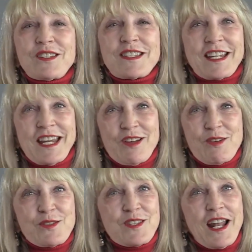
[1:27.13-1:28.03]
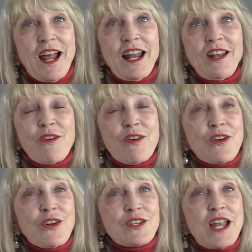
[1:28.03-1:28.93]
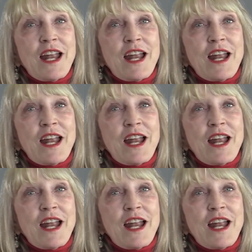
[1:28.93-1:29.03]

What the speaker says: skills that I learned